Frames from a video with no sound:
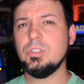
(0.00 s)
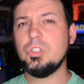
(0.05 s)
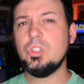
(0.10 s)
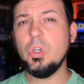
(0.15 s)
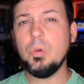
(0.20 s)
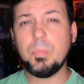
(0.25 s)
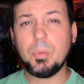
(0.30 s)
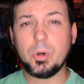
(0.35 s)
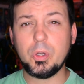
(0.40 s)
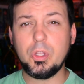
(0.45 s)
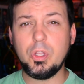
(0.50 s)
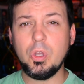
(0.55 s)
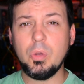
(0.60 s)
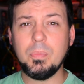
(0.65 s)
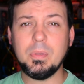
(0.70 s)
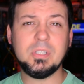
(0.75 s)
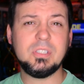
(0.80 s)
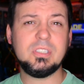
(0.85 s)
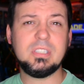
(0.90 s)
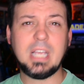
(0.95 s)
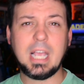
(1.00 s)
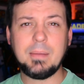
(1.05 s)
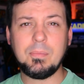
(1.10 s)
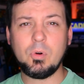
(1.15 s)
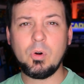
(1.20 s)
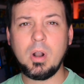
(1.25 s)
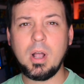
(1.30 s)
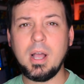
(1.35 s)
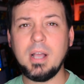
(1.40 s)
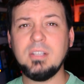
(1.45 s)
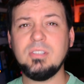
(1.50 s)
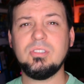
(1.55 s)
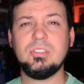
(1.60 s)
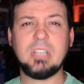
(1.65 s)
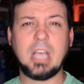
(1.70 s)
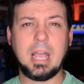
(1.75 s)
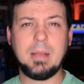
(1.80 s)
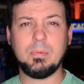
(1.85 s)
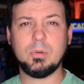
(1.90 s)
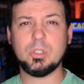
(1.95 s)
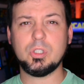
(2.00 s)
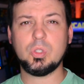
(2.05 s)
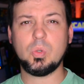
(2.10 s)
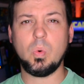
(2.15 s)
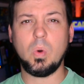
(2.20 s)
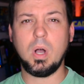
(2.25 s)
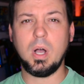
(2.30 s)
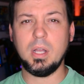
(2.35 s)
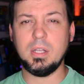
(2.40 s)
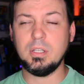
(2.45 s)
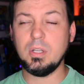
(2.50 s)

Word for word: Superhuman Samurai Syber Squad.